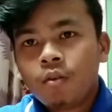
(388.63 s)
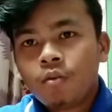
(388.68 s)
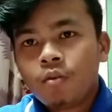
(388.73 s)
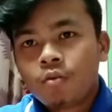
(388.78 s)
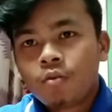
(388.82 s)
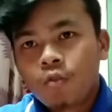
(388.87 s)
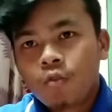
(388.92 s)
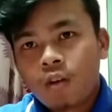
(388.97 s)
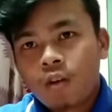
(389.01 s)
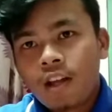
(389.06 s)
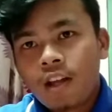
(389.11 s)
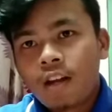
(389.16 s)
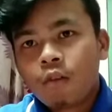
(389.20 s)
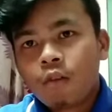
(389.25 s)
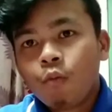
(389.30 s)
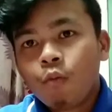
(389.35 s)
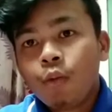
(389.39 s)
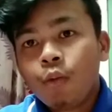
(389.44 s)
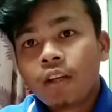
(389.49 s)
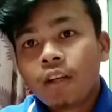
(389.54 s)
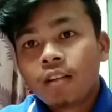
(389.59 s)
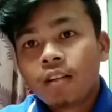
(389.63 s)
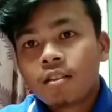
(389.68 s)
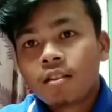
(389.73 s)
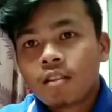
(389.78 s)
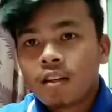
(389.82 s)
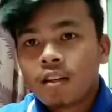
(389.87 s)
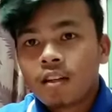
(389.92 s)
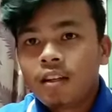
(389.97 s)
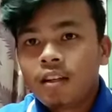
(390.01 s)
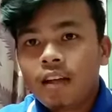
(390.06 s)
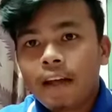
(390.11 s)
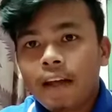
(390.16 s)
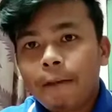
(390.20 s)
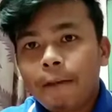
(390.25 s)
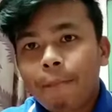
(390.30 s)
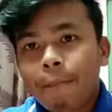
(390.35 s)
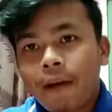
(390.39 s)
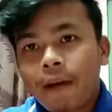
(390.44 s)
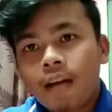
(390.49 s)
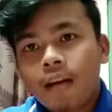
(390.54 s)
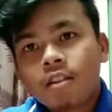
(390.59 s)
so that we can study
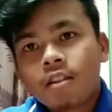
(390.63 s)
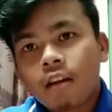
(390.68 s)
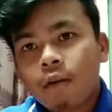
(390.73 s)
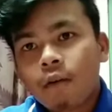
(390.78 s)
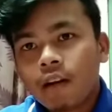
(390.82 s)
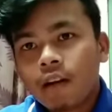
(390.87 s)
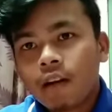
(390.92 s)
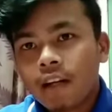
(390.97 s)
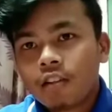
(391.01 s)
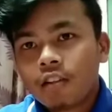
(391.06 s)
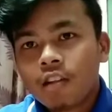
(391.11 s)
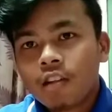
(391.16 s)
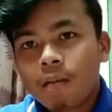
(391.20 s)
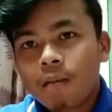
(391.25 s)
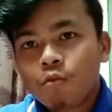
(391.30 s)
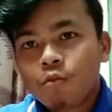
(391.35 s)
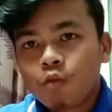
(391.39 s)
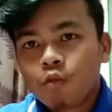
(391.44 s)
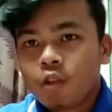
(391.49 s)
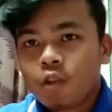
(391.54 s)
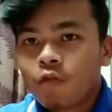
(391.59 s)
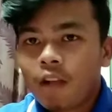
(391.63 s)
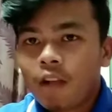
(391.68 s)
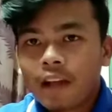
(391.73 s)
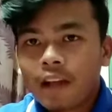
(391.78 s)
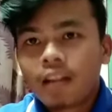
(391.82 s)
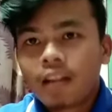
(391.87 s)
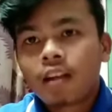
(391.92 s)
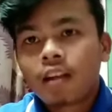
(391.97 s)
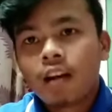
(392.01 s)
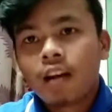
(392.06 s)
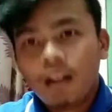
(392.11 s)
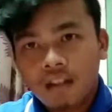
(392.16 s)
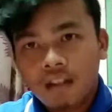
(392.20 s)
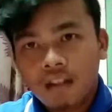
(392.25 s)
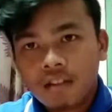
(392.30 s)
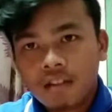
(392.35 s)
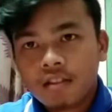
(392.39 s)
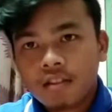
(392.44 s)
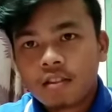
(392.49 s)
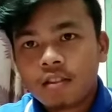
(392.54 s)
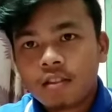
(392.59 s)
and pass our exams with flying
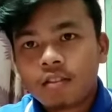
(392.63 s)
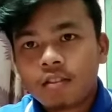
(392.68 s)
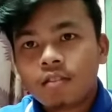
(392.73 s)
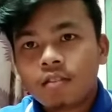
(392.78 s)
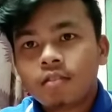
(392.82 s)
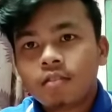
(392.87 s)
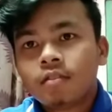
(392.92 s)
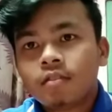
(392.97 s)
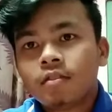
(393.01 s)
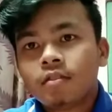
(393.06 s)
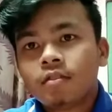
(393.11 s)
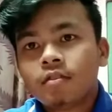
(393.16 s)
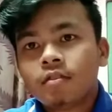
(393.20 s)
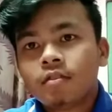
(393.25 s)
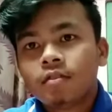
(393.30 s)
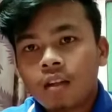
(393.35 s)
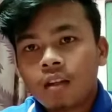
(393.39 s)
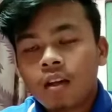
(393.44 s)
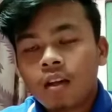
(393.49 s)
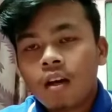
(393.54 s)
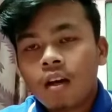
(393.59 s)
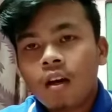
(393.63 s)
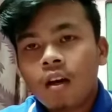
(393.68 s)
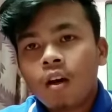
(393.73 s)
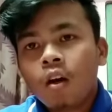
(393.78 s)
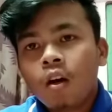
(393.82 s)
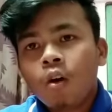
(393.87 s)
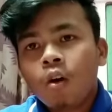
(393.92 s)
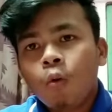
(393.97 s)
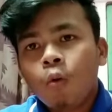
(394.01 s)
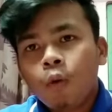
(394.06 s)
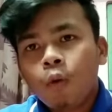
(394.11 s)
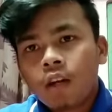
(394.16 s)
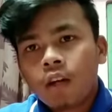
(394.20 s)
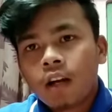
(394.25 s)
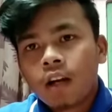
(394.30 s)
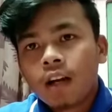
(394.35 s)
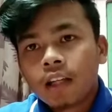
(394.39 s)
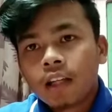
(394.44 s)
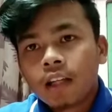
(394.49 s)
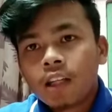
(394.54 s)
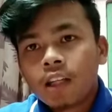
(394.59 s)
colors. We are
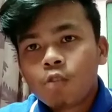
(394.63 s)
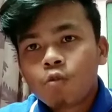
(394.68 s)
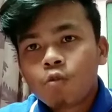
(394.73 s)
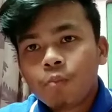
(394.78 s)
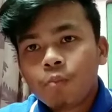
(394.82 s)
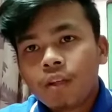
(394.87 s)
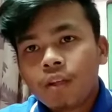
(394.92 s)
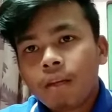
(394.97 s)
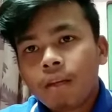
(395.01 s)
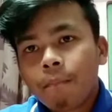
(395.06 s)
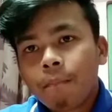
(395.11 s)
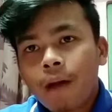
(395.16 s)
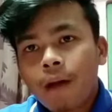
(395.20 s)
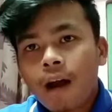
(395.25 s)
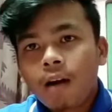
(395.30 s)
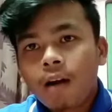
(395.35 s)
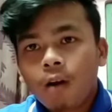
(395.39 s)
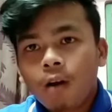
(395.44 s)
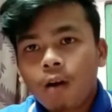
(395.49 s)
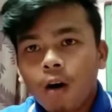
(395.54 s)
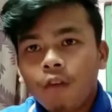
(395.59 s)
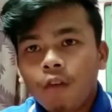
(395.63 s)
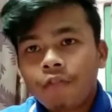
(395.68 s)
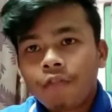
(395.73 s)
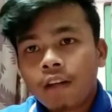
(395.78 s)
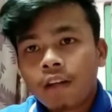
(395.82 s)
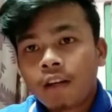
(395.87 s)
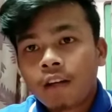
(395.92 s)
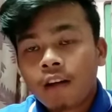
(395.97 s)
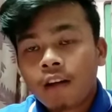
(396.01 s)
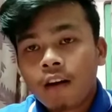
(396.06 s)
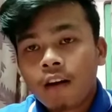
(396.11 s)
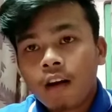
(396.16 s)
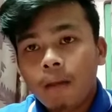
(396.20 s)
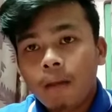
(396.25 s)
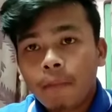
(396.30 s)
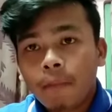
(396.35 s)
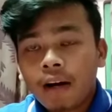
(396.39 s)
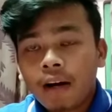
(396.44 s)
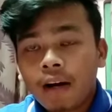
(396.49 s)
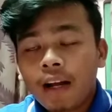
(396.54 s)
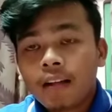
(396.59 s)
lucky to be a part of a grand
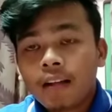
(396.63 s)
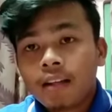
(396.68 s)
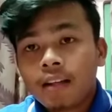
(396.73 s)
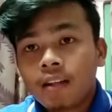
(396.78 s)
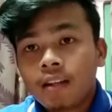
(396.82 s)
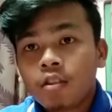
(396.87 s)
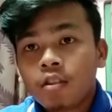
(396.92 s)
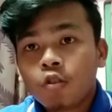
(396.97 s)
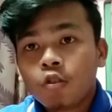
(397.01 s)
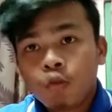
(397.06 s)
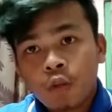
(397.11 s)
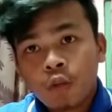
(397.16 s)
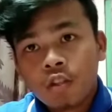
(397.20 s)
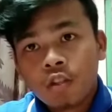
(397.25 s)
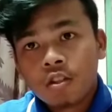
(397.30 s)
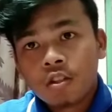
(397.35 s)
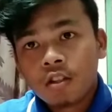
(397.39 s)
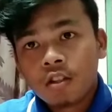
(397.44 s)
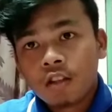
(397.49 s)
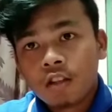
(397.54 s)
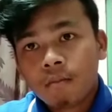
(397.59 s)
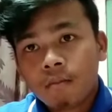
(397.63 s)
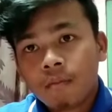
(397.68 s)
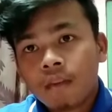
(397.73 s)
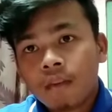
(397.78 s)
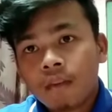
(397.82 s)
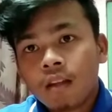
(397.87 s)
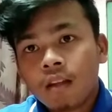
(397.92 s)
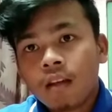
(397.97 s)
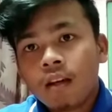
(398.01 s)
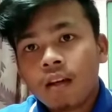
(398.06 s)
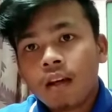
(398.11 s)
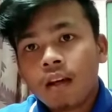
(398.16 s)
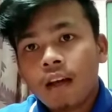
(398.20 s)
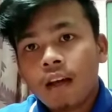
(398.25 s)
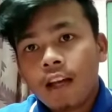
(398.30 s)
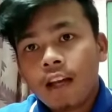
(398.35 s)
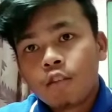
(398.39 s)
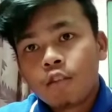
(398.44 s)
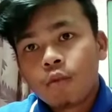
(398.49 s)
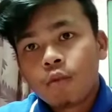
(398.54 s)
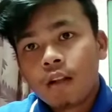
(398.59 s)
umbrella that is USTM,
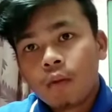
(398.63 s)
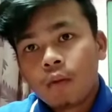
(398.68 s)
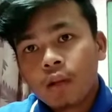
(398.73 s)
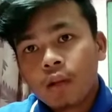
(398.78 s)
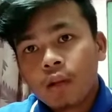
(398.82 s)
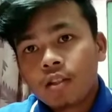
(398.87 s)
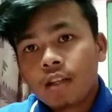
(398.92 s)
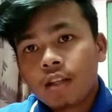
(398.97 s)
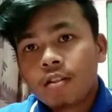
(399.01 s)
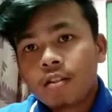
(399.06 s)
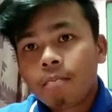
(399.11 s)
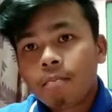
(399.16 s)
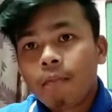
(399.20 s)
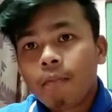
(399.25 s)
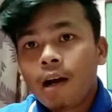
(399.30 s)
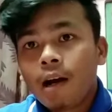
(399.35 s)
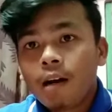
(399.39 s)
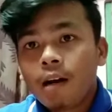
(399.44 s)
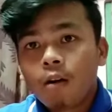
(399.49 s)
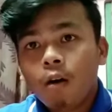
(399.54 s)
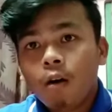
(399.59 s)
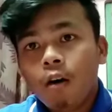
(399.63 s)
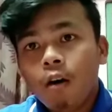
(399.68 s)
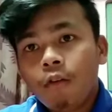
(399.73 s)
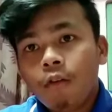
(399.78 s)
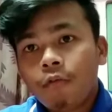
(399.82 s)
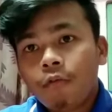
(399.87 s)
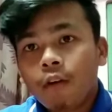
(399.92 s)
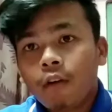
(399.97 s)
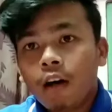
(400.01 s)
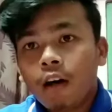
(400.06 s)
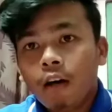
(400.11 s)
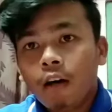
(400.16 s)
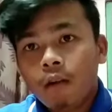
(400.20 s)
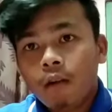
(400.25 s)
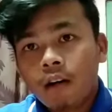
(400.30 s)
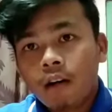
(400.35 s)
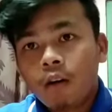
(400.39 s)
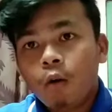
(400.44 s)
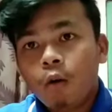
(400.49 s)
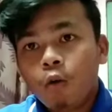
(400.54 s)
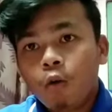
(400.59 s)
as well as a part of
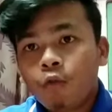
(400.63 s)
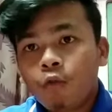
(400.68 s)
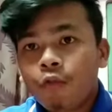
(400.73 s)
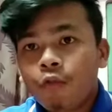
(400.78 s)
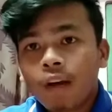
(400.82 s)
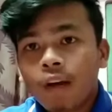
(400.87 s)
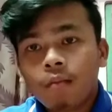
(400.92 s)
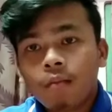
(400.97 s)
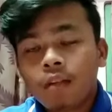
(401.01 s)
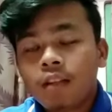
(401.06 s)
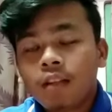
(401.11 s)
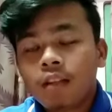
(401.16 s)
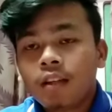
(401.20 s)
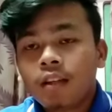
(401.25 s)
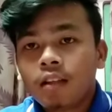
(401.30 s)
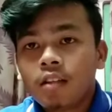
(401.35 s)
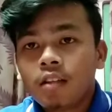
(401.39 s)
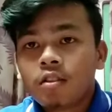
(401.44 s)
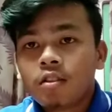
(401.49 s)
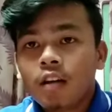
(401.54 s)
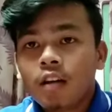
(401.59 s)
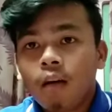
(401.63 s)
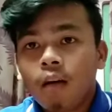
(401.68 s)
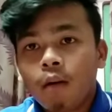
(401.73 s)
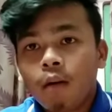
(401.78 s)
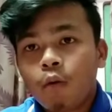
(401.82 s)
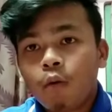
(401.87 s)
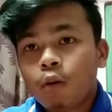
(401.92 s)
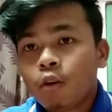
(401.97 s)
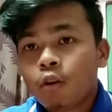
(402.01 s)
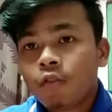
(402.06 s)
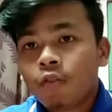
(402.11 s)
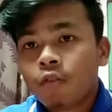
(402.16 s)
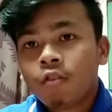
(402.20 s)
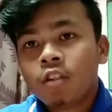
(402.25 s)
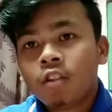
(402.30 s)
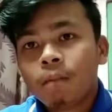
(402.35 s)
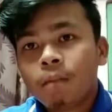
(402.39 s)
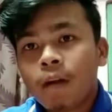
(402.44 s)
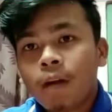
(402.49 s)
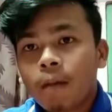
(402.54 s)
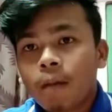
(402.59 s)
our own family that is our wonderful
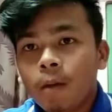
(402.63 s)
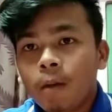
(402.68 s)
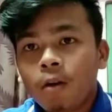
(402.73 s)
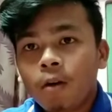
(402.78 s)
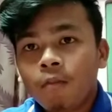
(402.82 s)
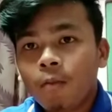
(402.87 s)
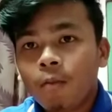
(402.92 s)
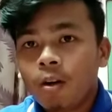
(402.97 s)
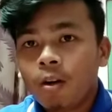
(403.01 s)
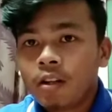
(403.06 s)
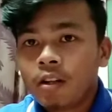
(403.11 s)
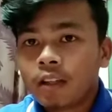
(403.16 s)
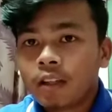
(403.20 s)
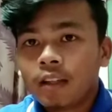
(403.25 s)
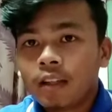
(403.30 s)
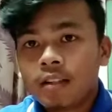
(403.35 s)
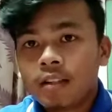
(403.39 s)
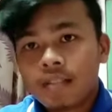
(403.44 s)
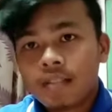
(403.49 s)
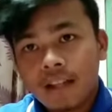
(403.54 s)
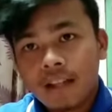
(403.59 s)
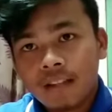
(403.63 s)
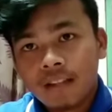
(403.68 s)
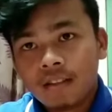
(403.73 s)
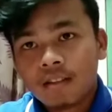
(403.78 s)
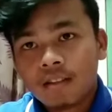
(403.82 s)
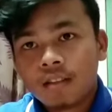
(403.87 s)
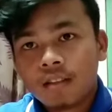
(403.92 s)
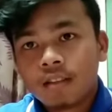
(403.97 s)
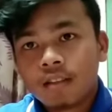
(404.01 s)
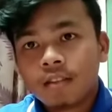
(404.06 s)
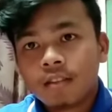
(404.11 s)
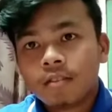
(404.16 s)
Department of Political Science.